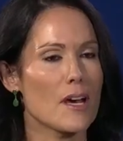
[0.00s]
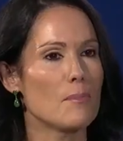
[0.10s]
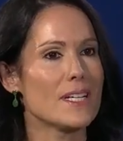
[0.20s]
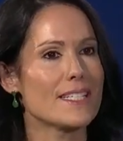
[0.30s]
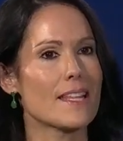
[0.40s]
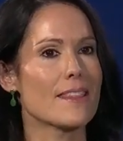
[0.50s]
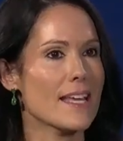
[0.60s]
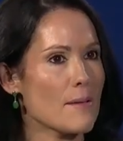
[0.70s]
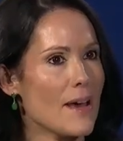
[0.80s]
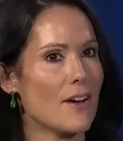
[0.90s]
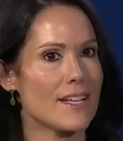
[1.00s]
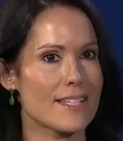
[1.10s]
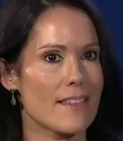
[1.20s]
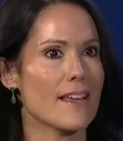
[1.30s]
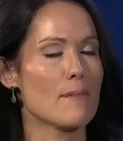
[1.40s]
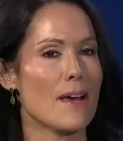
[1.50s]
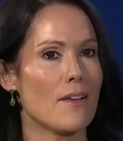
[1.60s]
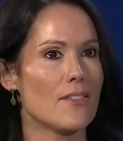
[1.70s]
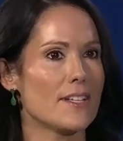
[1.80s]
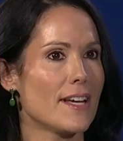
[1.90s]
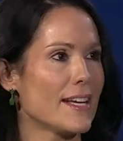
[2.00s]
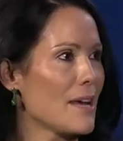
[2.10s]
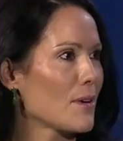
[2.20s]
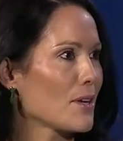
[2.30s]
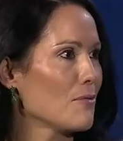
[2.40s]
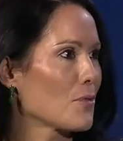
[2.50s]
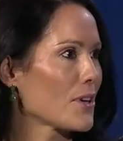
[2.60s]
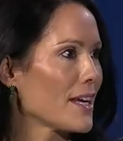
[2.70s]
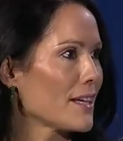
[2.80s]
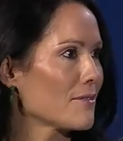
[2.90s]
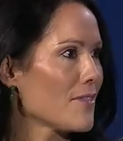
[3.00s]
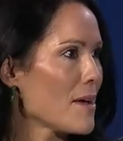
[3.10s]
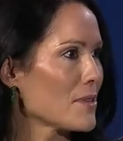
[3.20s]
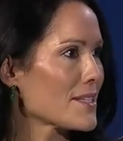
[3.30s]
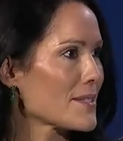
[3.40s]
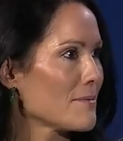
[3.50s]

companies to think about as they think about the dynamic of working families?